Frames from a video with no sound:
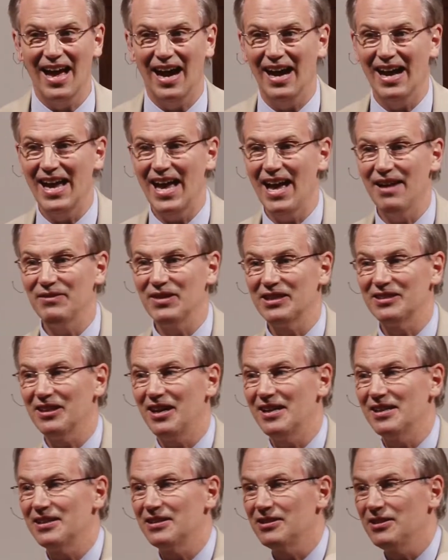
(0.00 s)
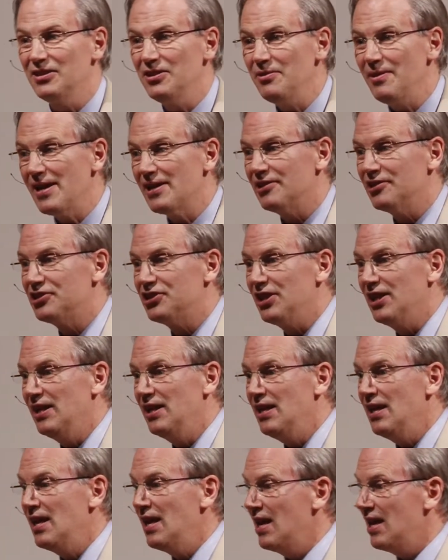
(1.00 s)
I haven't got a clue
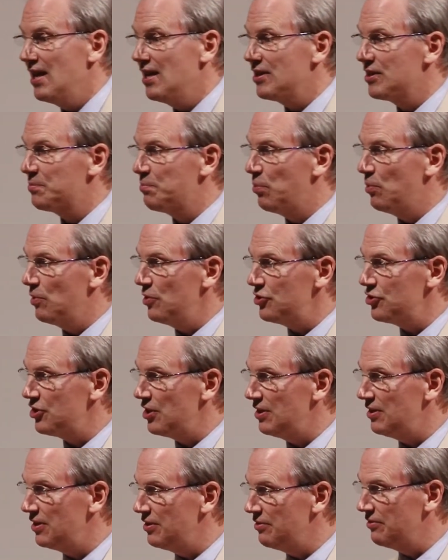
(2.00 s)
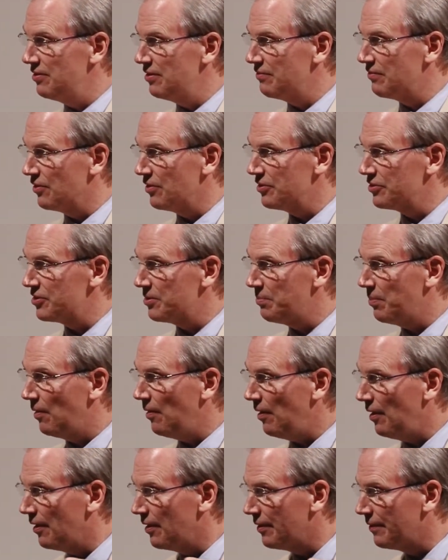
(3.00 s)
energy is pushing the universe
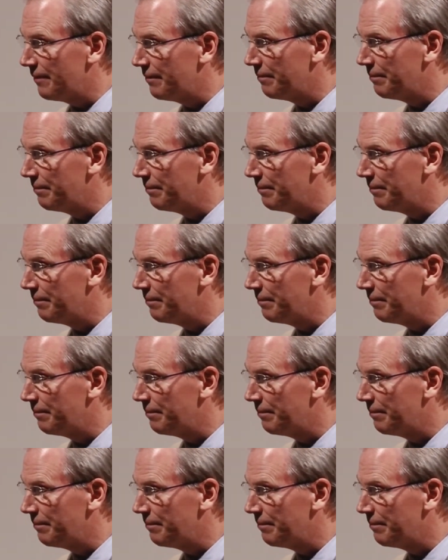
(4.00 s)
apart.